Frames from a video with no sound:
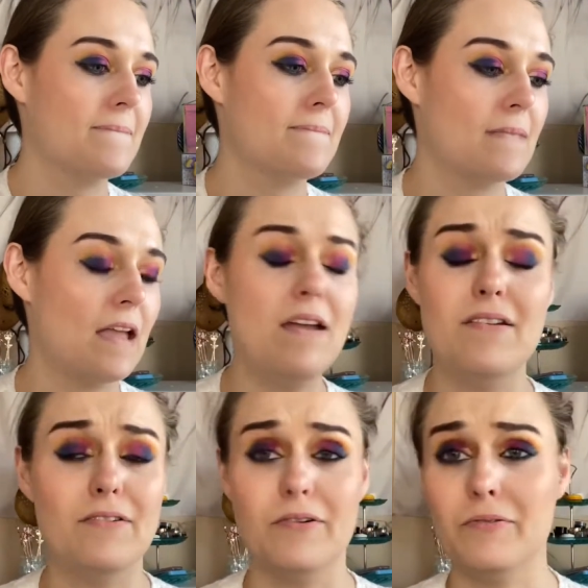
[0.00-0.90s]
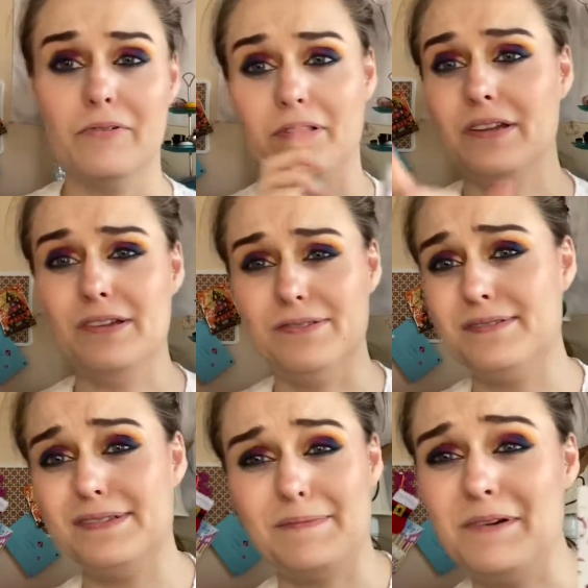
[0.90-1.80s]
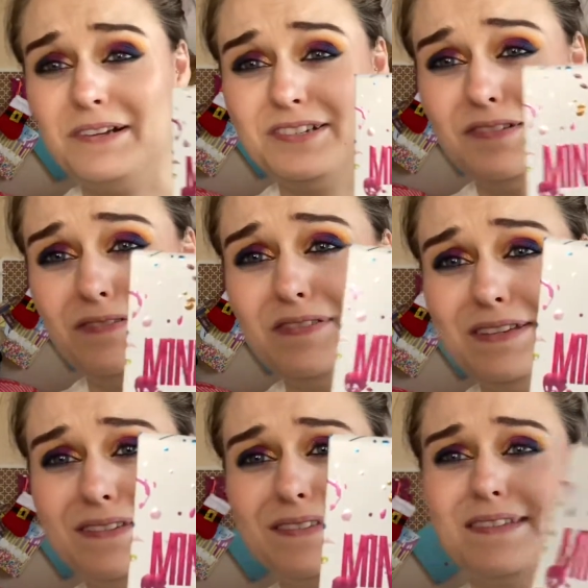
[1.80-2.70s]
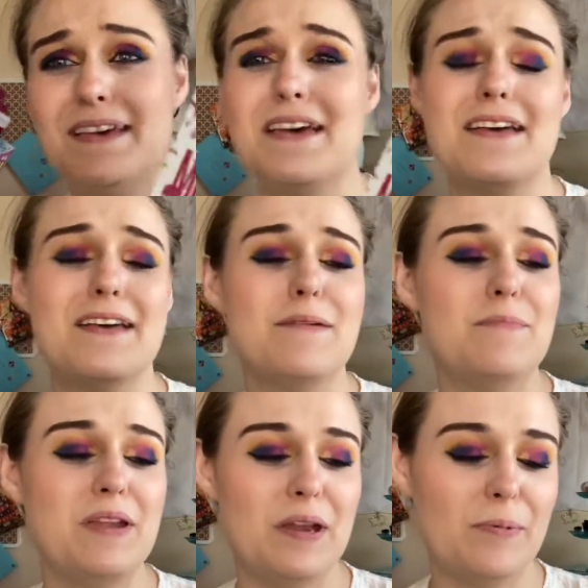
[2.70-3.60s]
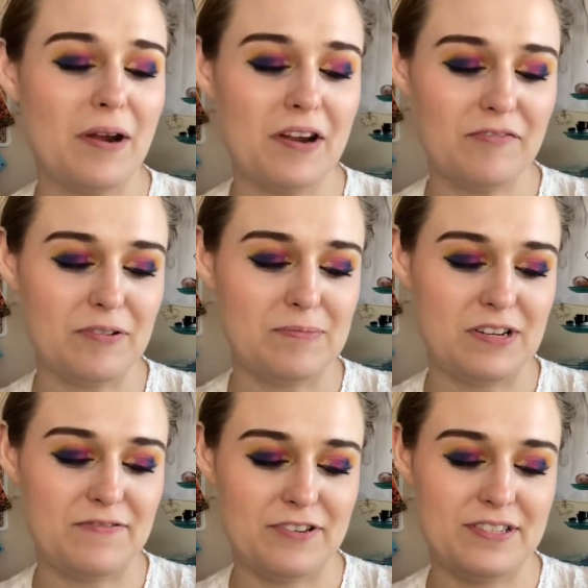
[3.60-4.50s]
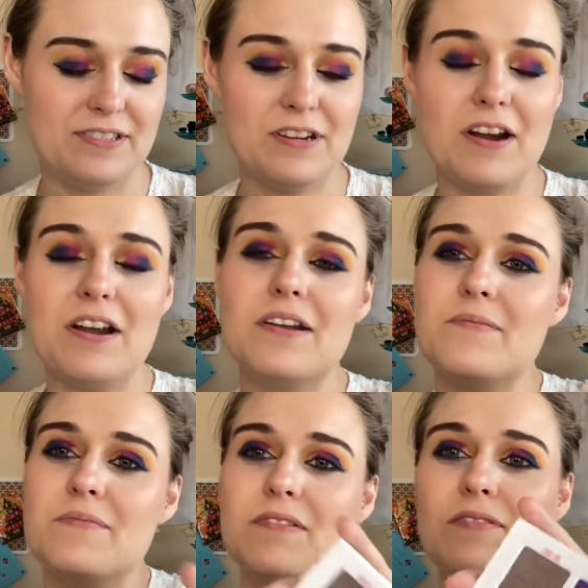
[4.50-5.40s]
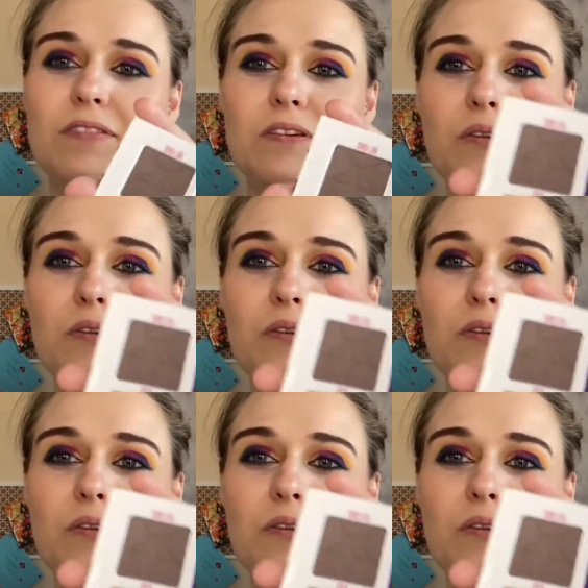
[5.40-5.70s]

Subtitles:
I don't really use much of this mini breaker from Jeffree Star, even though the